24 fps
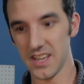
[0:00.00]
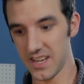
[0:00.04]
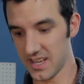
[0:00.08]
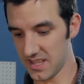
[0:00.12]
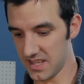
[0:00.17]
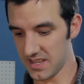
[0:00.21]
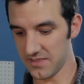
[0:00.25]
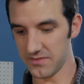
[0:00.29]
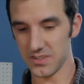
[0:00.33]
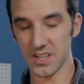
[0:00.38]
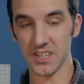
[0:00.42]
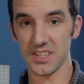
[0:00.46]

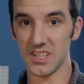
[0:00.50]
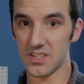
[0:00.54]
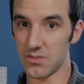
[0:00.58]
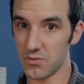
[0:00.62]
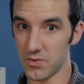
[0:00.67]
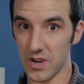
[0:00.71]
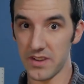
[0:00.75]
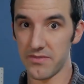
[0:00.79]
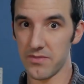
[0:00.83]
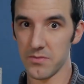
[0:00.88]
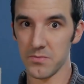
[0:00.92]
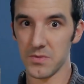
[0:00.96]
and they've done this
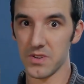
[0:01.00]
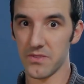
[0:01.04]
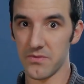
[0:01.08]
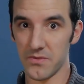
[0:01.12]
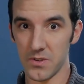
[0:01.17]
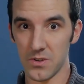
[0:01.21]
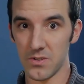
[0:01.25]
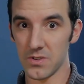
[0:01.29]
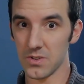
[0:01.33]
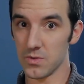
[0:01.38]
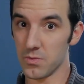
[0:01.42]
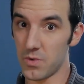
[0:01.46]
right from their
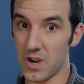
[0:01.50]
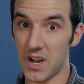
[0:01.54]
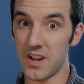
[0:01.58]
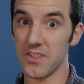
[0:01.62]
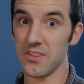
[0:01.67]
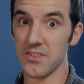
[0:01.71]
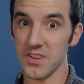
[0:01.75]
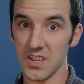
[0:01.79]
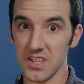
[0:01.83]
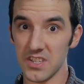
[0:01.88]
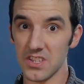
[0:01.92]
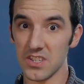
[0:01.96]
phones while
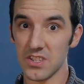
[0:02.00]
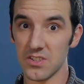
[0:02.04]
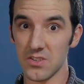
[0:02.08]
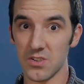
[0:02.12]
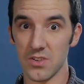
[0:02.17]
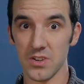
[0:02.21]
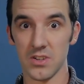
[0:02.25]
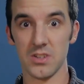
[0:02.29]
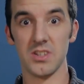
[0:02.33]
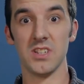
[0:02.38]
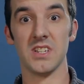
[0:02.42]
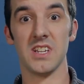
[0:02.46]
they're in the
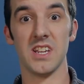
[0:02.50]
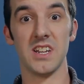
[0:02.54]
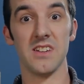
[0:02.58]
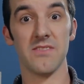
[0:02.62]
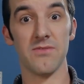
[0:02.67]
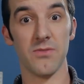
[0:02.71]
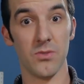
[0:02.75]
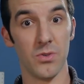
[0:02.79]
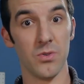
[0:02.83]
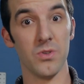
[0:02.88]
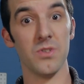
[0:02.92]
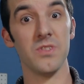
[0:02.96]
store, you can get
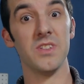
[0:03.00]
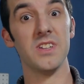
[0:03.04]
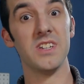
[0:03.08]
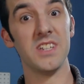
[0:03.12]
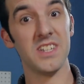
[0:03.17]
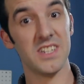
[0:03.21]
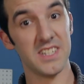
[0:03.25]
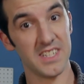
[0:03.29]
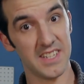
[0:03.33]
it for the